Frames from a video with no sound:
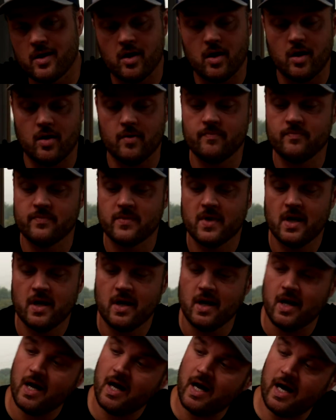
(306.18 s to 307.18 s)
all,
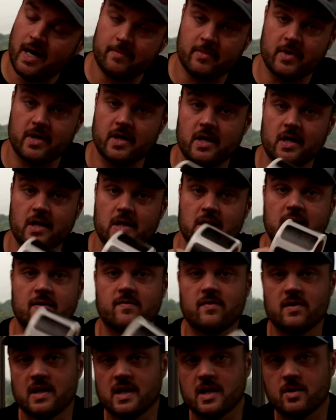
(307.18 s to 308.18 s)
I'm gonna
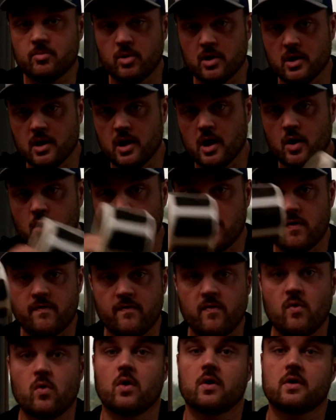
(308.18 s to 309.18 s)
leave a link below
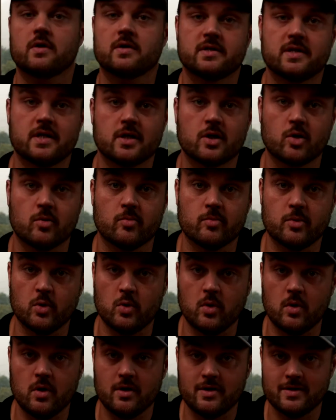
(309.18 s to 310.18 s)
for
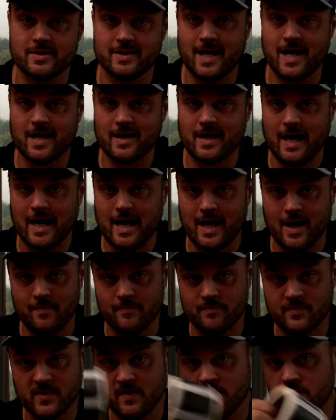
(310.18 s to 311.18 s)

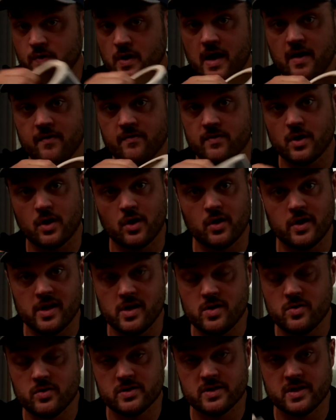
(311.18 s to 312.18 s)
stickermule.com. If you haven't already
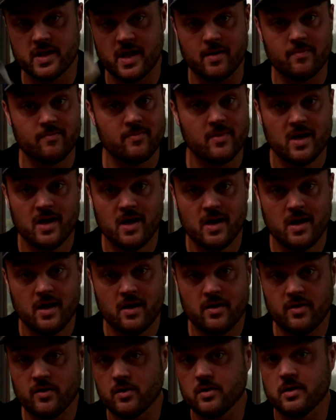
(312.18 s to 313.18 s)
used them,
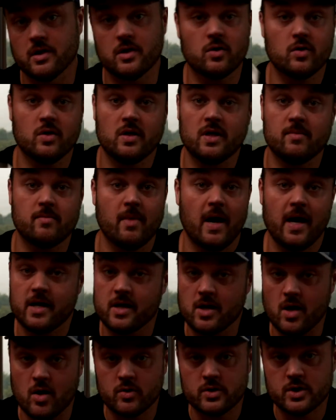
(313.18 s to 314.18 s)
they're literally my
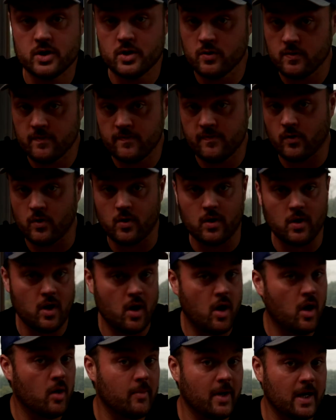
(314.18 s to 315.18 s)
go-to for
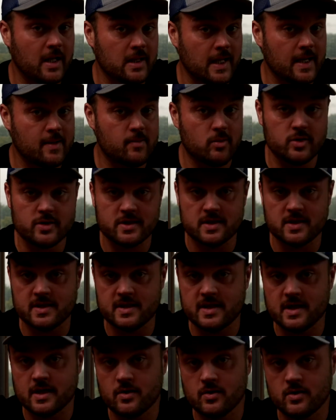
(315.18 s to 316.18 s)
all my labels and
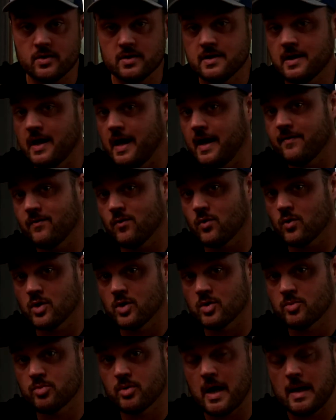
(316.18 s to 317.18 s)
stickers. I've
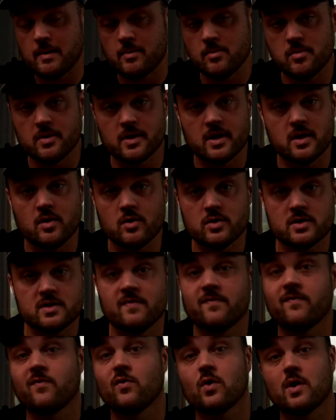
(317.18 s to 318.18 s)
ordered probably close
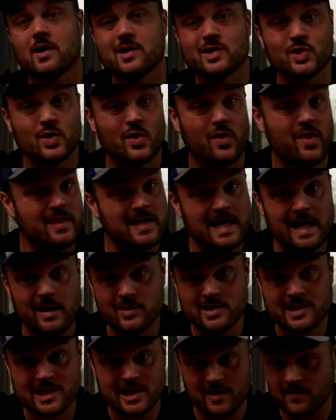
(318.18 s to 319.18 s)
to
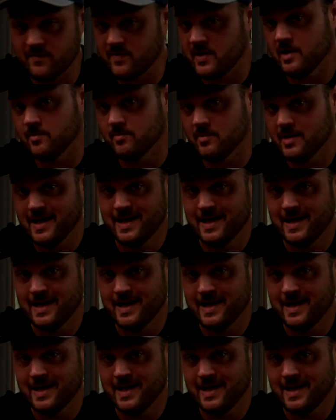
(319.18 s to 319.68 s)
400,000 of them